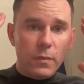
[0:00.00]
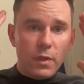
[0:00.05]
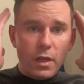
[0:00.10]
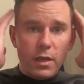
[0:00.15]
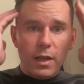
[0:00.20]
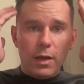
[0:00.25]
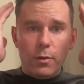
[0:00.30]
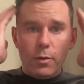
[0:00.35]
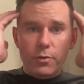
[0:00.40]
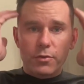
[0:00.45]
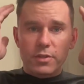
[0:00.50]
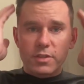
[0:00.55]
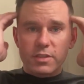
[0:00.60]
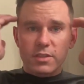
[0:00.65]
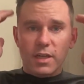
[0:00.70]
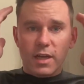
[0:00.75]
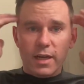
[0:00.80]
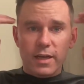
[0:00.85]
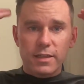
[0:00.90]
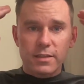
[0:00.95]
Now on the
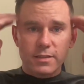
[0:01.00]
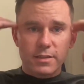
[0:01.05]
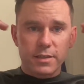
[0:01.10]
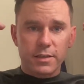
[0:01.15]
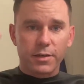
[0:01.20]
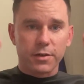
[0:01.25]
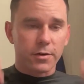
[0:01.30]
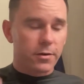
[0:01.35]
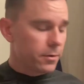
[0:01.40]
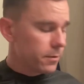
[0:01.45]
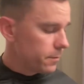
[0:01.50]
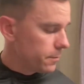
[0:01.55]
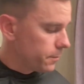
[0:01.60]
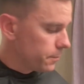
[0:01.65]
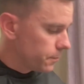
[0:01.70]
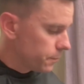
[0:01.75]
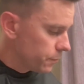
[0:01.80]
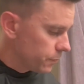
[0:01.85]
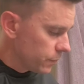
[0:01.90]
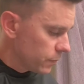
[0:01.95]
sides here,
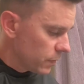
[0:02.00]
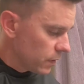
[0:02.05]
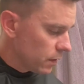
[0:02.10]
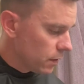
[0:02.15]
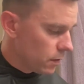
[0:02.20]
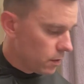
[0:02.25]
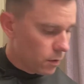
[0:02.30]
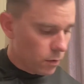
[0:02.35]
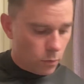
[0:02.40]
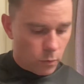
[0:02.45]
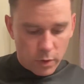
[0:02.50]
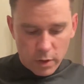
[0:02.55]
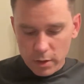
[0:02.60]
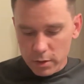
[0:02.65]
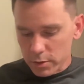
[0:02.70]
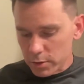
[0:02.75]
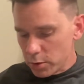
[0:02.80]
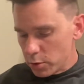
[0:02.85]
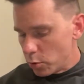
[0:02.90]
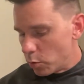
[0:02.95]
what I'll
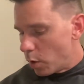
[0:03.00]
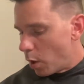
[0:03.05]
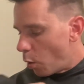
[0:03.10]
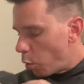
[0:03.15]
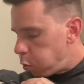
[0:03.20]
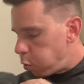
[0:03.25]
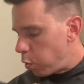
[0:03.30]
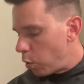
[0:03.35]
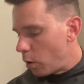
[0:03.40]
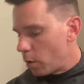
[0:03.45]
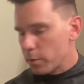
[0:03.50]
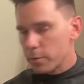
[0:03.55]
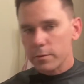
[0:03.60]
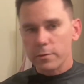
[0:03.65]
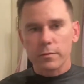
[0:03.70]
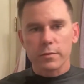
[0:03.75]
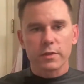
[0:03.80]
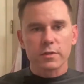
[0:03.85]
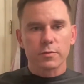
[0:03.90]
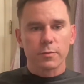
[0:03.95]
do,
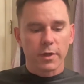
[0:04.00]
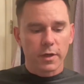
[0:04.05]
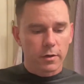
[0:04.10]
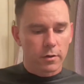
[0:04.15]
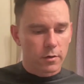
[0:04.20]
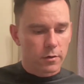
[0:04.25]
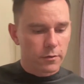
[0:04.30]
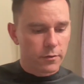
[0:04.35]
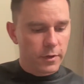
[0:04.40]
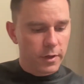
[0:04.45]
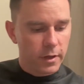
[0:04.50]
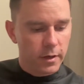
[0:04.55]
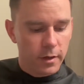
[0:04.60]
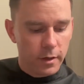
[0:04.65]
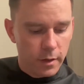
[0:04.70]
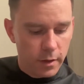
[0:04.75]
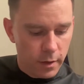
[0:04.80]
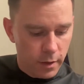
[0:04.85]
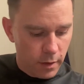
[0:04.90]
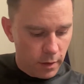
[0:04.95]
get some hair off that,
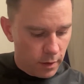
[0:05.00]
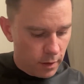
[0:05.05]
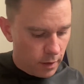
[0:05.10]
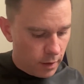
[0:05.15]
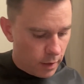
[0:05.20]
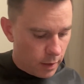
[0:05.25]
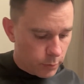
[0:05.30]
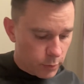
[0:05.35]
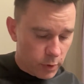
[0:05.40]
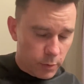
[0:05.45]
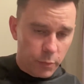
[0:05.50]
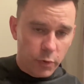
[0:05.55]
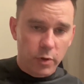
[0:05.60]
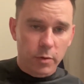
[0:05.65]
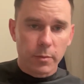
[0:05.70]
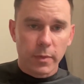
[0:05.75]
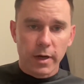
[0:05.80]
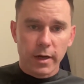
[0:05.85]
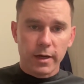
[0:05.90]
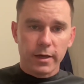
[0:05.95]
I'm gonna put
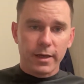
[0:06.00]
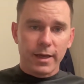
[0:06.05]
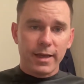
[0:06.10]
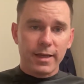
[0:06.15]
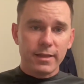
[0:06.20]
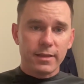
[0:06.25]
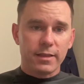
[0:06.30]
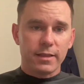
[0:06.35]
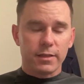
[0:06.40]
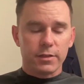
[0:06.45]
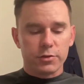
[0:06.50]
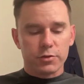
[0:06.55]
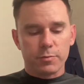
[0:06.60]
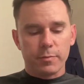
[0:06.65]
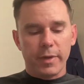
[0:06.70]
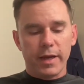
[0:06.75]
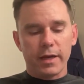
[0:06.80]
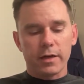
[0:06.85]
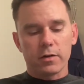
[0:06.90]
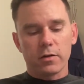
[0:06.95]
my 1/8 inch
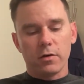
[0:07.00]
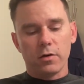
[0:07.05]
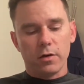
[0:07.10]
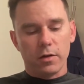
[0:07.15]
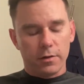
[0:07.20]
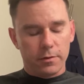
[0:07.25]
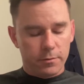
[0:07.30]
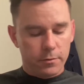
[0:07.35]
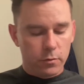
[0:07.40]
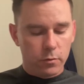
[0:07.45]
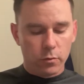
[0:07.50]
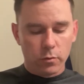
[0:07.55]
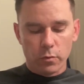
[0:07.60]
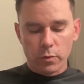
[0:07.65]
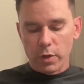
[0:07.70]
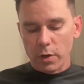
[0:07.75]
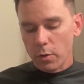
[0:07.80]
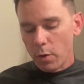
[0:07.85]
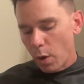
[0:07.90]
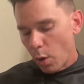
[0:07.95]
back on.
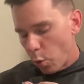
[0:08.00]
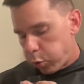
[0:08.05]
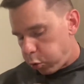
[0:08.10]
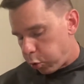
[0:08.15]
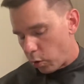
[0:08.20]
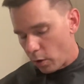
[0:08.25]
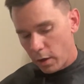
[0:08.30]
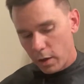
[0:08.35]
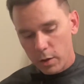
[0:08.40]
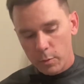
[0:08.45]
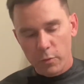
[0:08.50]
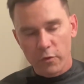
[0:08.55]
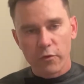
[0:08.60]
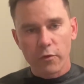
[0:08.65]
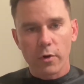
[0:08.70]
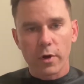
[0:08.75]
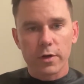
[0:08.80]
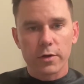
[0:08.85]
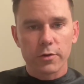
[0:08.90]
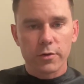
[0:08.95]
Well,
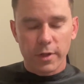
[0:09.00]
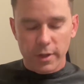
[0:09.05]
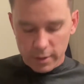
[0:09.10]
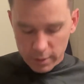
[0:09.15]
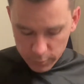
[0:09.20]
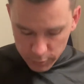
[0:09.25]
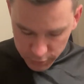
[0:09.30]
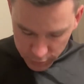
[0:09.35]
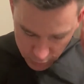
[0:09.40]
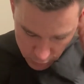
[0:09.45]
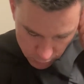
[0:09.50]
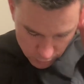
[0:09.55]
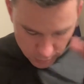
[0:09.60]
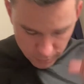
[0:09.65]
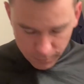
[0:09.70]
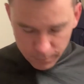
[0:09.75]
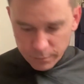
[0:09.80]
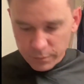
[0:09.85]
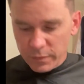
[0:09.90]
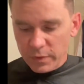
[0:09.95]
before I do that, let me show you.
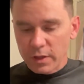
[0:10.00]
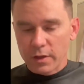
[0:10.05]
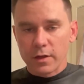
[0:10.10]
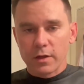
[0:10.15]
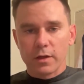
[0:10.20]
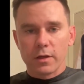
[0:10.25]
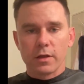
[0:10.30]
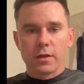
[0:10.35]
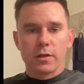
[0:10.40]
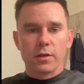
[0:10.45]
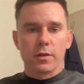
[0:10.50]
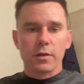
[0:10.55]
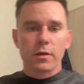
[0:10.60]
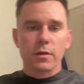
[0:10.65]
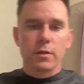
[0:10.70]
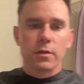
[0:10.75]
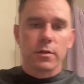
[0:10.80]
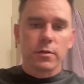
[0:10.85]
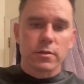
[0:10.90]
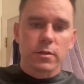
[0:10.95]

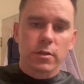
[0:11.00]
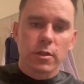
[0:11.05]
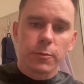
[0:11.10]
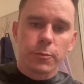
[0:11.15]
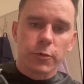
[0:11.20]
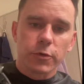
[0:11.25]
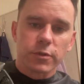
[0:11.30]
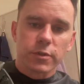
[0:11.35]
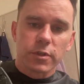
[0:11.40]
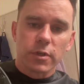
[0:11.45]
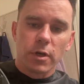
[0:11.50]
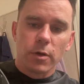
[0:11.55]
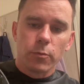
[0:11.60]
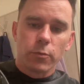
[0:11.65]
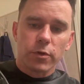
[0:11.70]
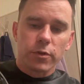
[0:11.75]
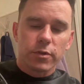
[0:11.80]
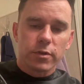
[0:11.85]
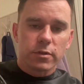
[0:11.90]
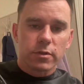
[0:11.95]
These clippers come
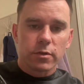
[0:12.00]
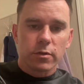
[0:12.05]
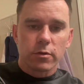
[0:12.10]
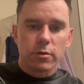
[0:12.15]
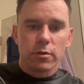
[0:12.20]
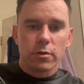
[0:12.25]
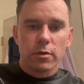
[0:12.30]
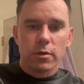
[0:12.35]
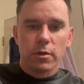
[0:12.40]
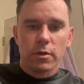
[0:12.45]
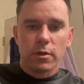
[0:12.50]
with this little